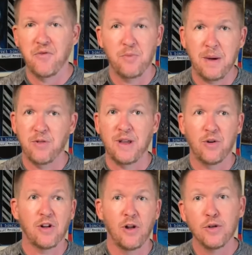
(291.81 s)
Remember, they were
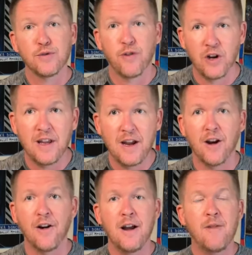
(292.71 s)
closed for a
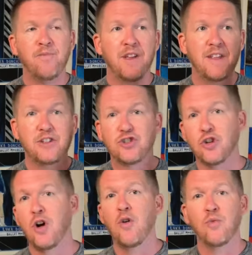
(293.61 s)
year, then they
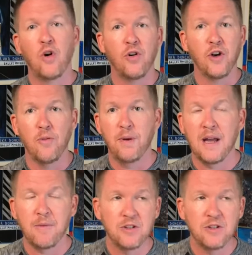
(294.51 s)
slow rolled opening up.